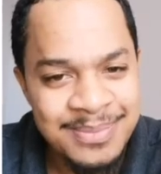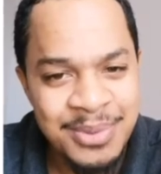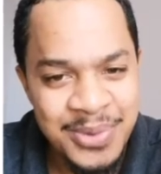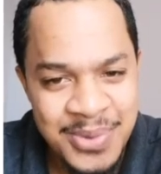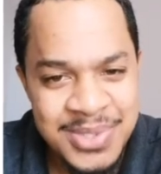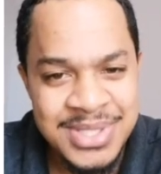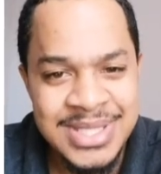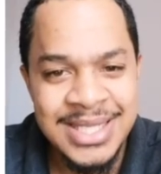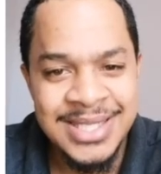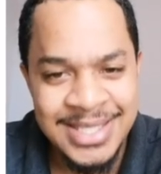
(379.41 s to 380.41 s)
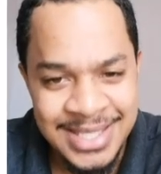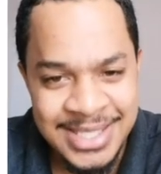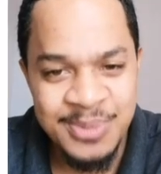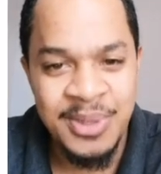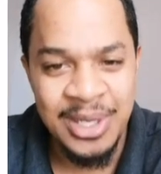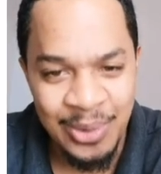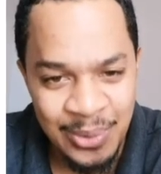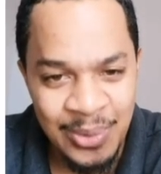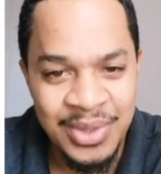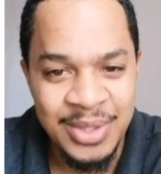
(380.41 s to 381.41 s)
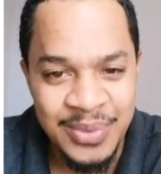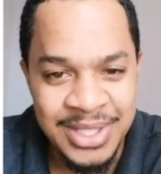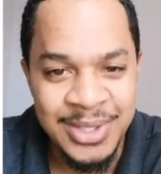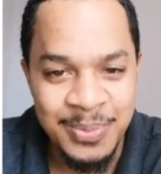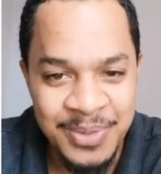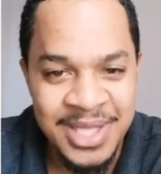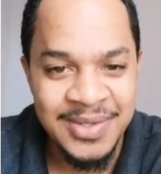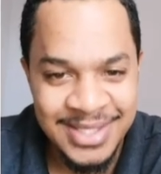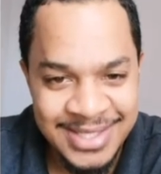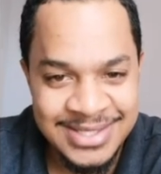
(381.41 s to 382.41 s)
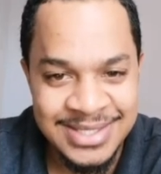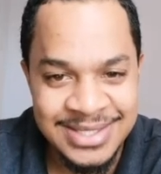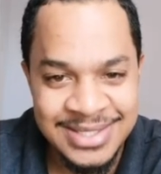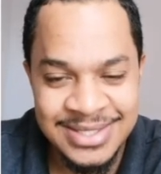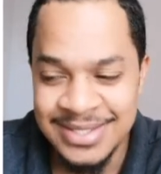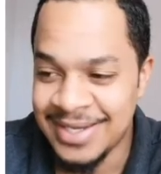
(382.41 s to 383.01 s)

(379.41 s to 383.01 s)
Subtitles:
because it is by law that we need to pay our taxes.